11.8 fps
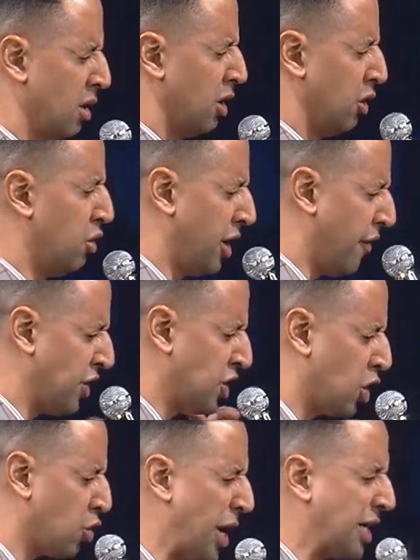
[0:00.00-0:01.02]
You give us
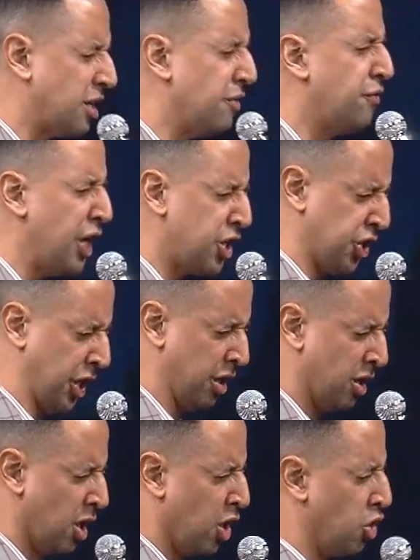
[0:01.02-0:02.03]
corrected vision.
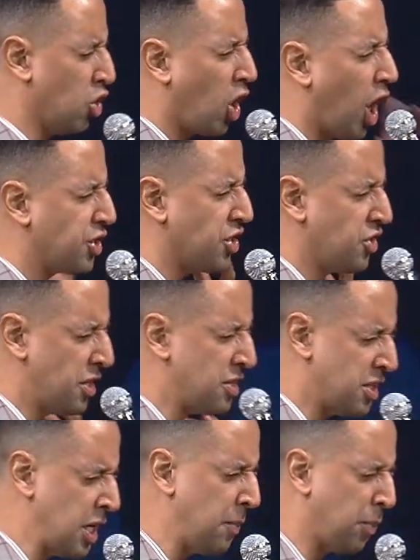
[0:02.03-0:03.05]
You cause us to
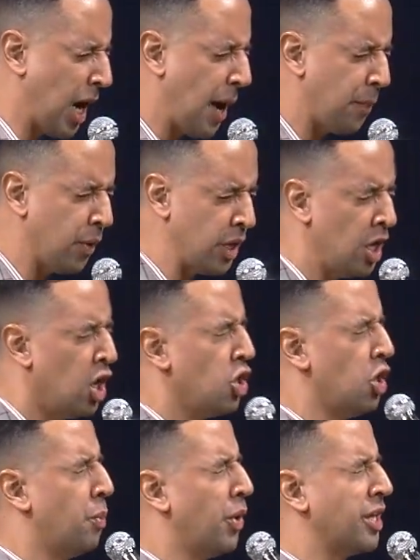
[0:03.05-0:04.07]
see properly.
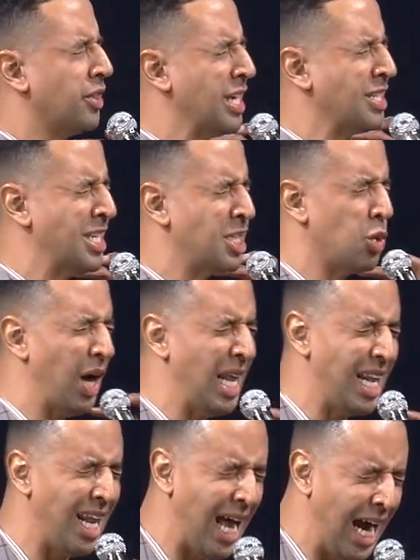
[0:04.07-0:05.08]
You bring things into
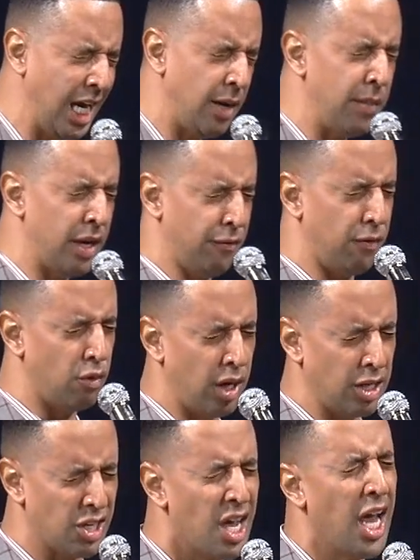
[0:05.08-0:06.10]
alignment for
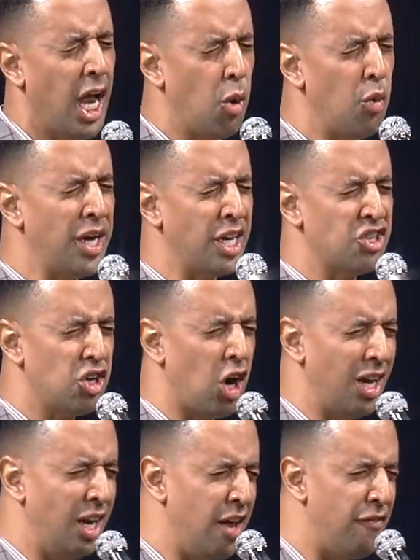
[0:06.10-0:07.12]
us, and we can
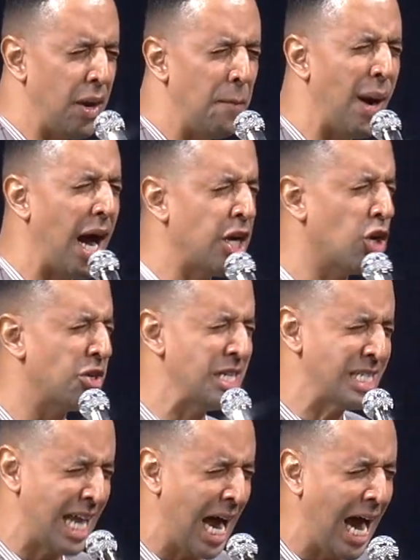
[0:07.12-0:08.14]
start living by your
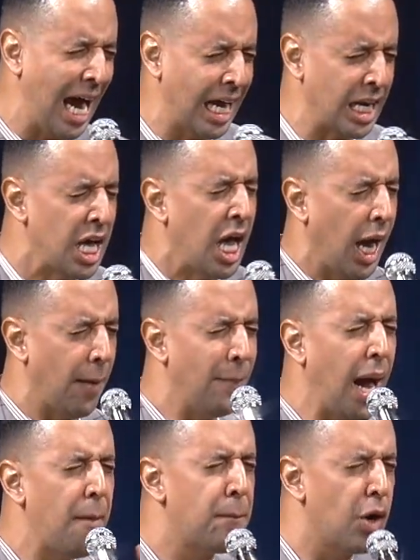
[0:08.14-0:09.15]
design and
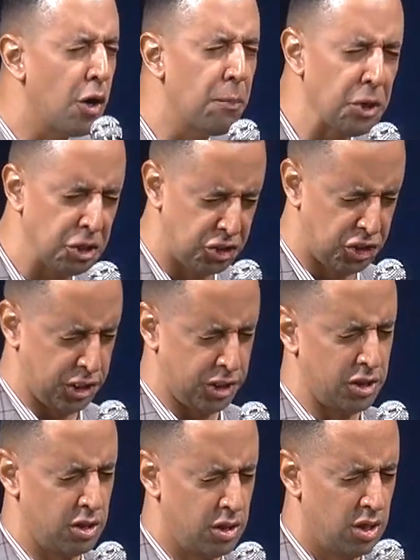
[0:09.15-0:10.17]
by purpose.
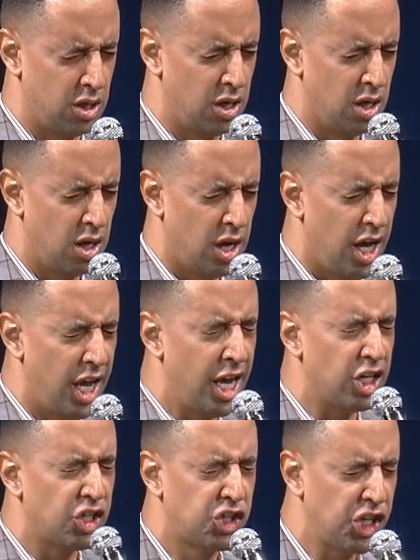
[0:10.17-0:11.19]

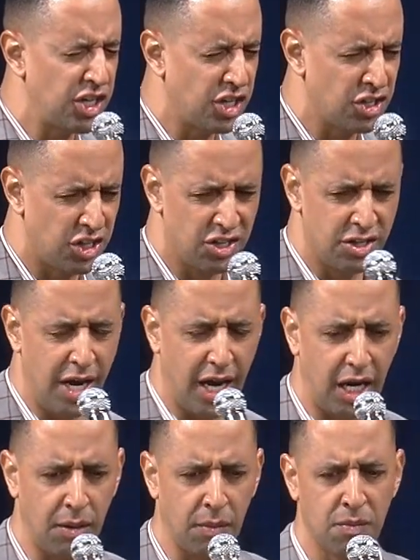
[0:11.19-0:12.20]
In Jesus'
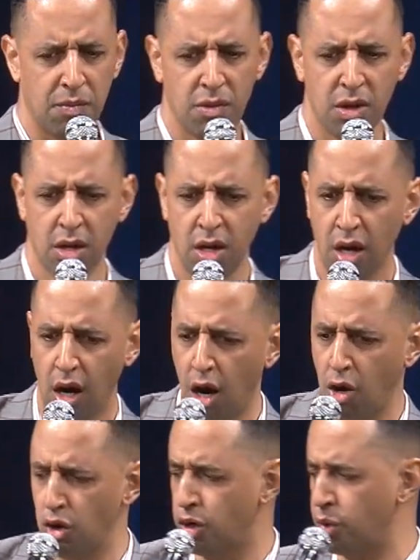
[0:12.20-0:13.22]
name, all
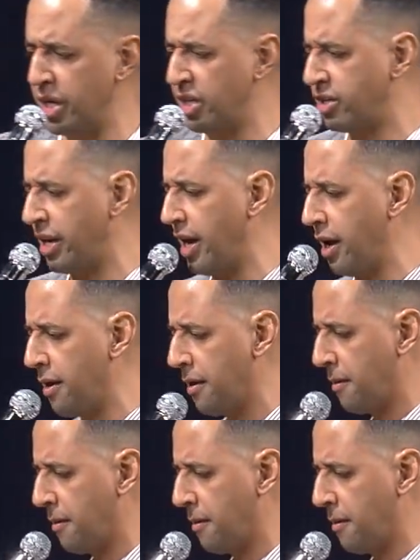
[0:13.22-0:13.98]
who agree said,